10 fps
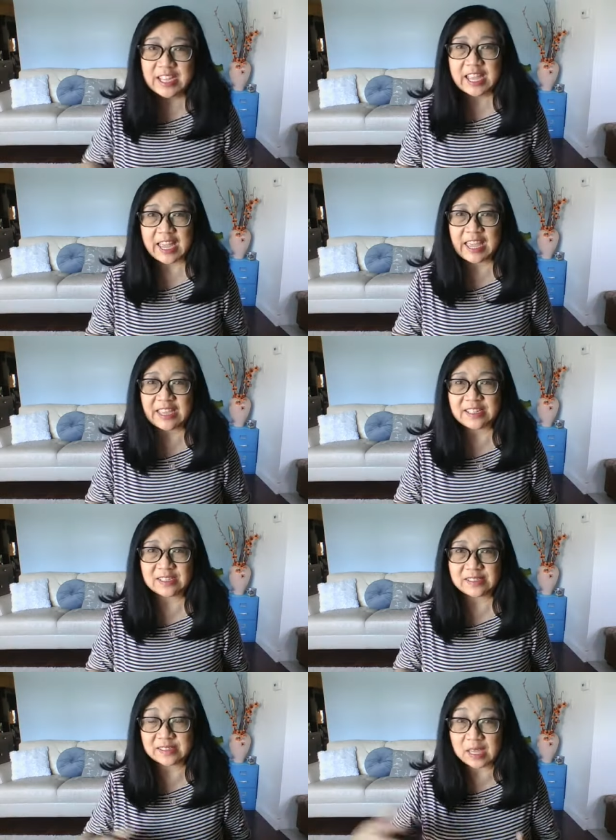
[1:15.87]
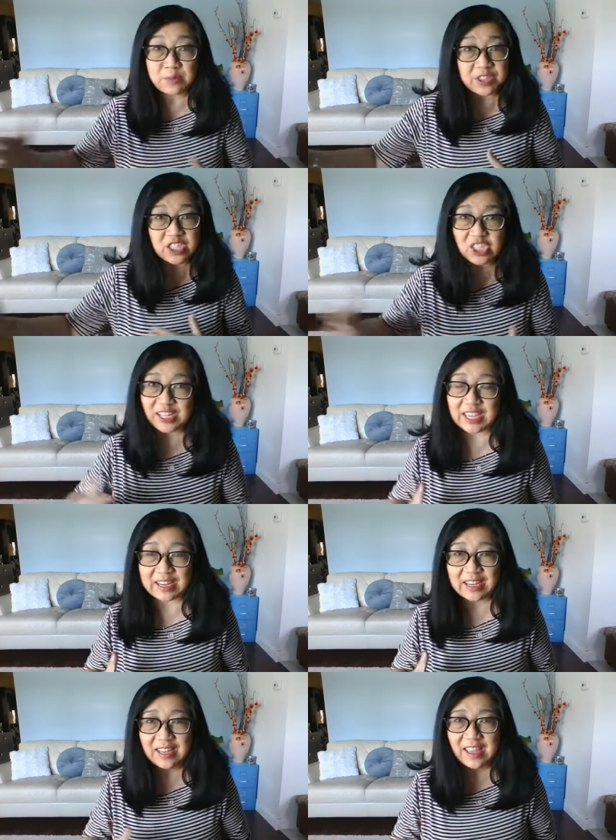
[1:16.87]
and same with the
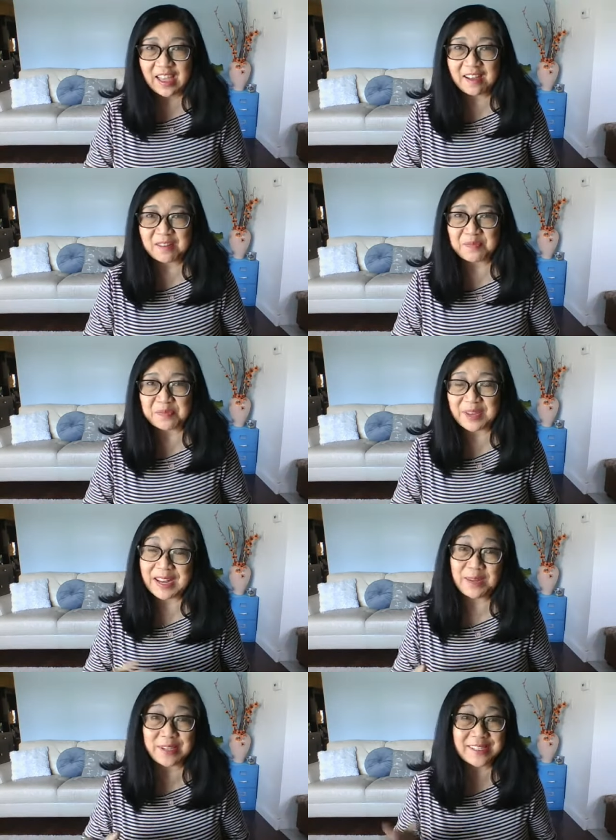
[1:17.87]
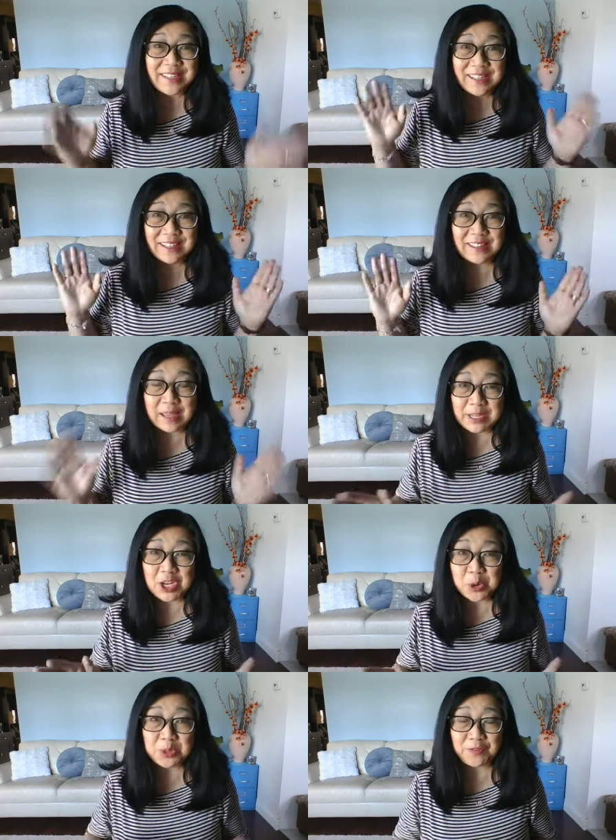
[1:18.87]
chicken. Um, but anyways, let me
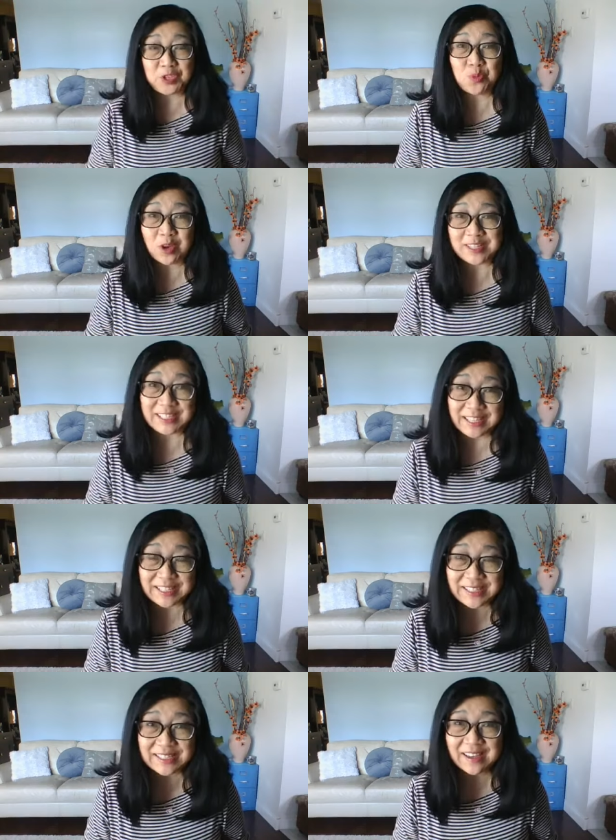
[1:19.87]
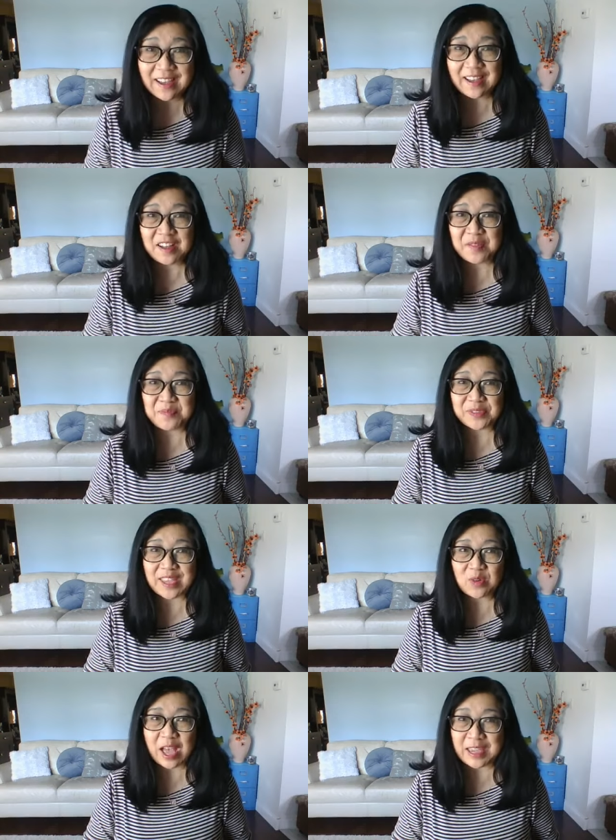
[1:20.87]
know if you want tickets. Um,
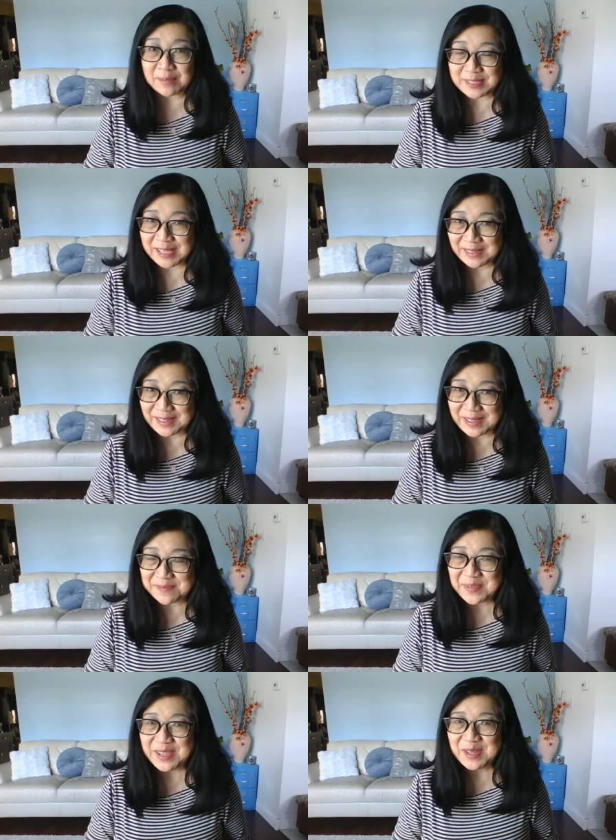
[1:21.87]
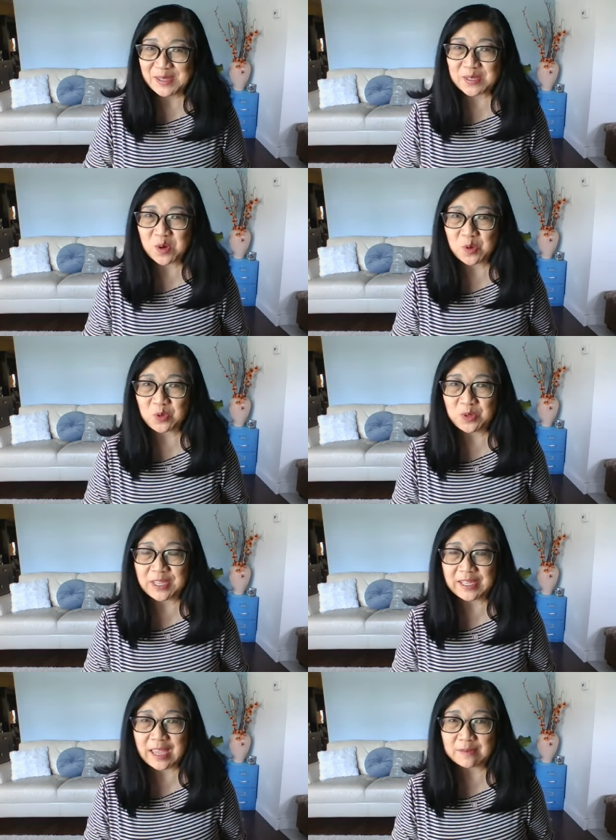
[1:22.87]
I am selling them, so you
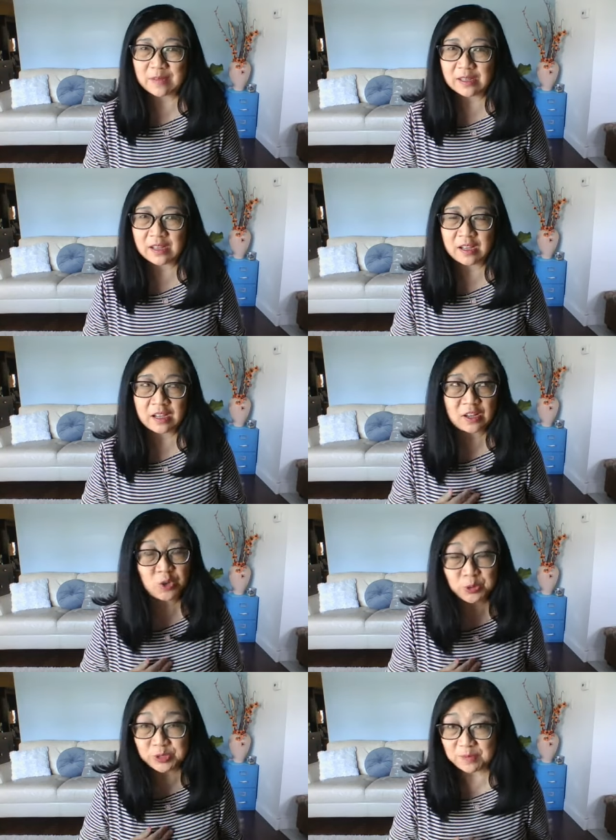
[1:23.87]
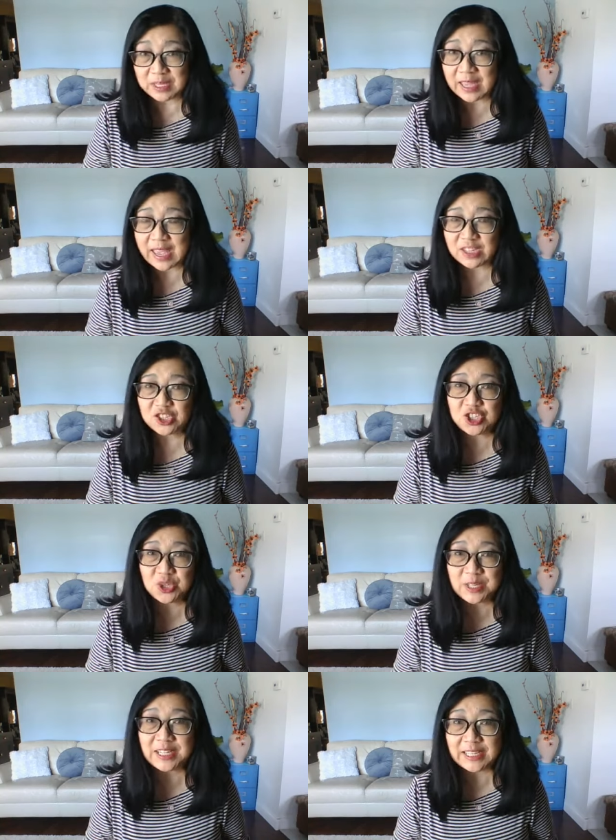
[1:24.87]
can get uh, a hold of me at
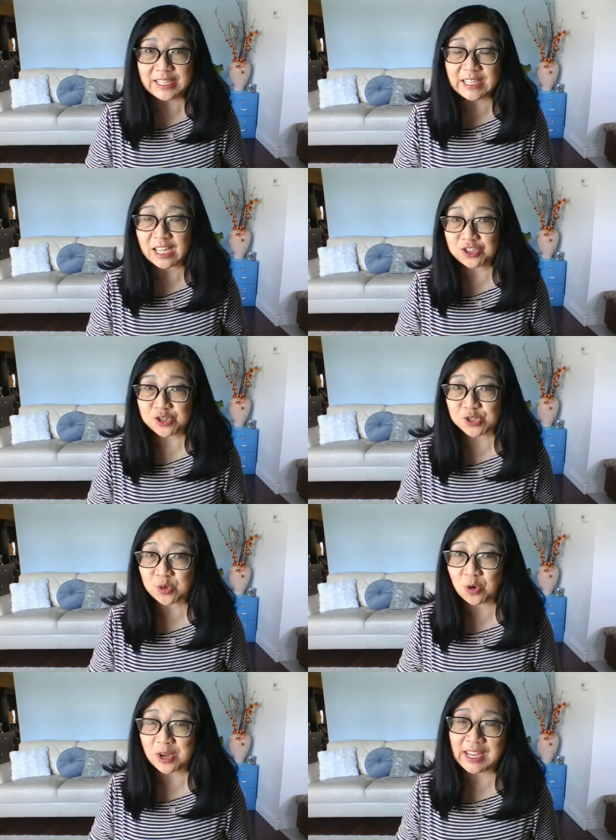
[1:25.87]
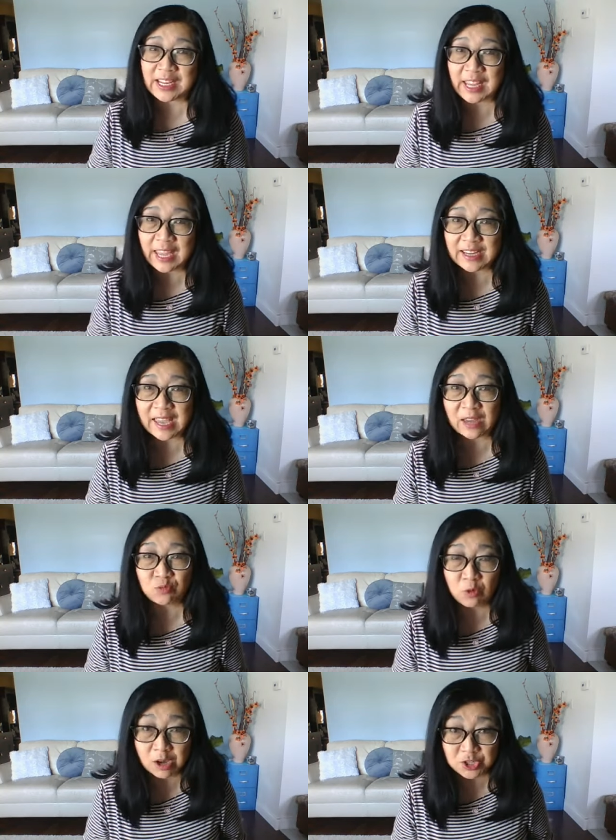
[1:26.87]
Judy Lee underscore 88 at
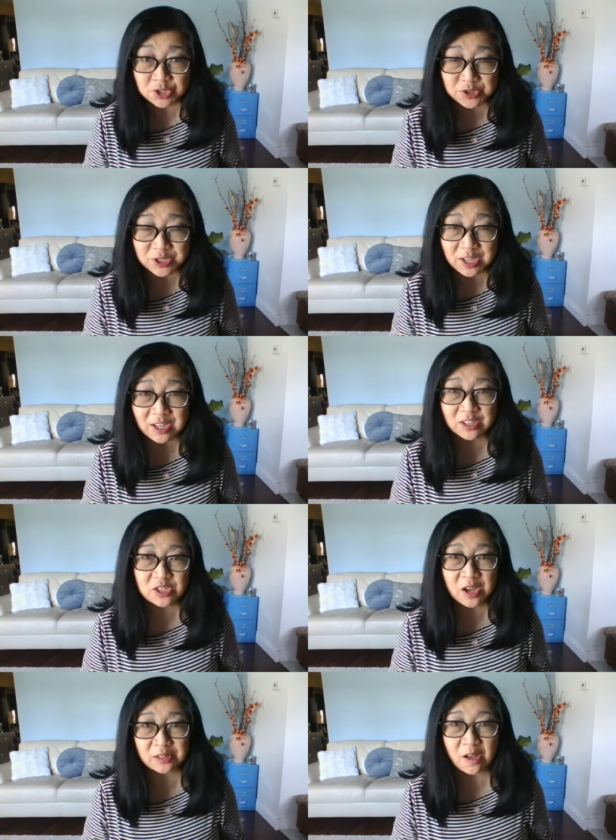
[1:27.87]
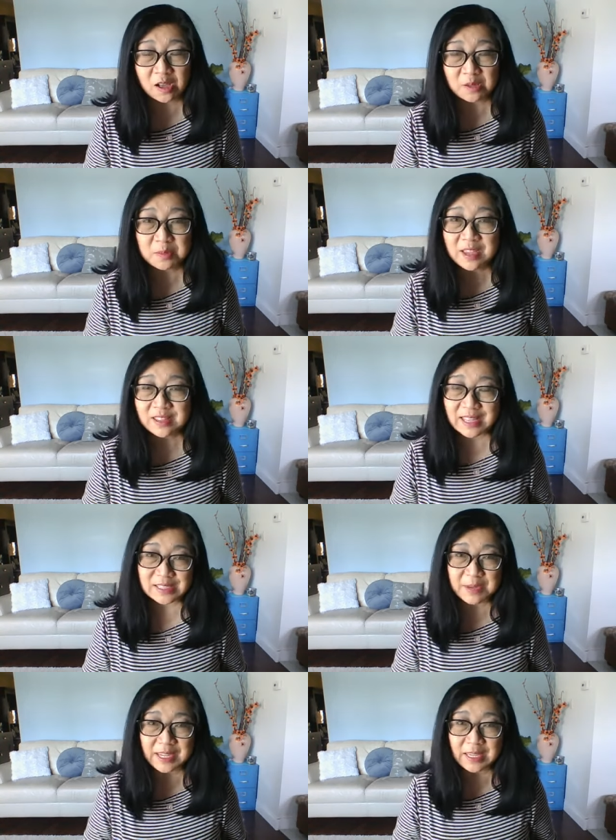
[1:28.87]
Rogers dot com.
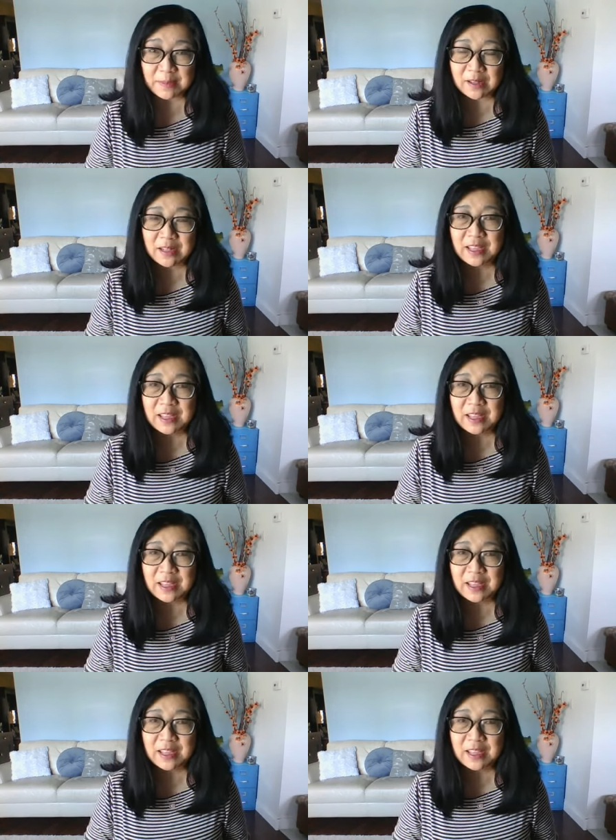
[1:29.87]
That's my email.